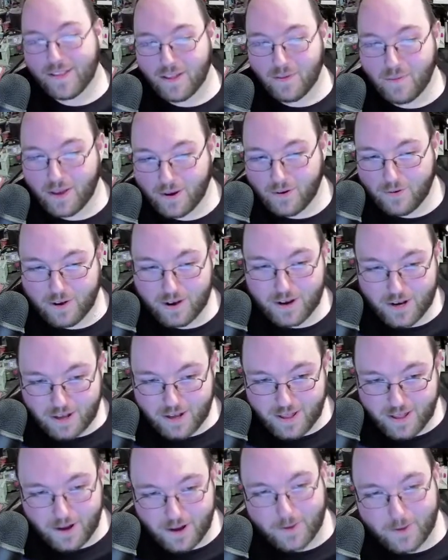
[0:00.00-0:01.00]
big
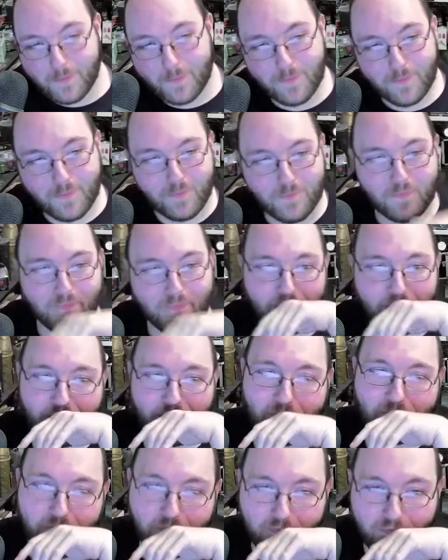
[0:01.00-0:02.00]
question there.
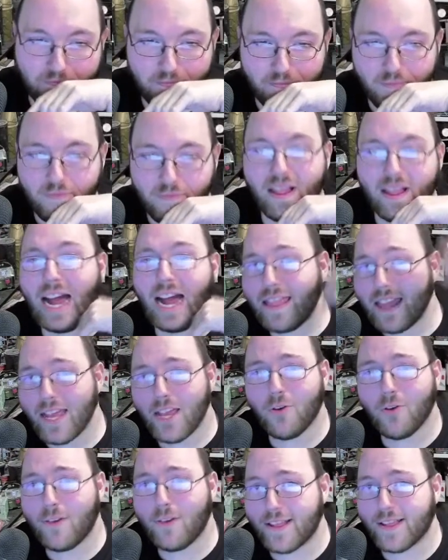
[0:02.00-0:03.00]
I think
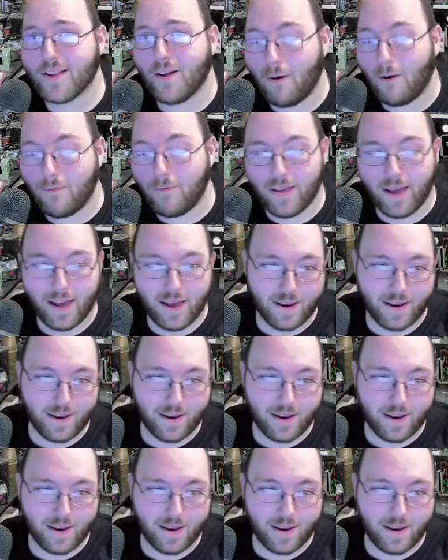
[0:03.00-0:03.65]
you can solve that.